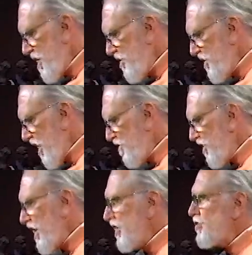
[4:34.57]
The
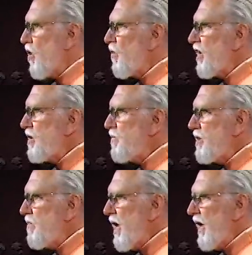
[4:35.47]
effort has already
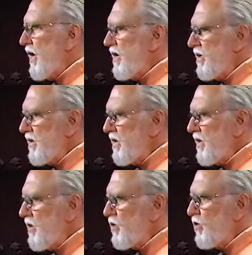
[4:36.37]
been made
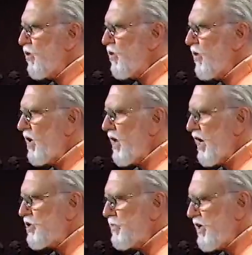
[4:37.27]
and the goal
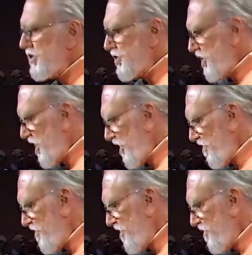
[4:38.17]
has been
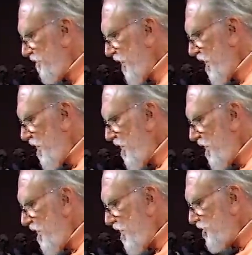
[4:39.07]
achieved,
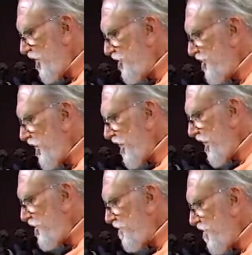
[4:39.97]
such is the
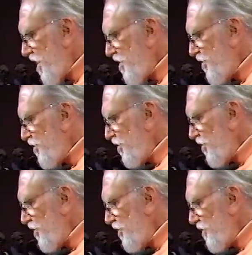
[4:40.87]
case of our
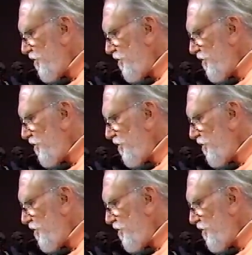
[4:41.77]
Guru.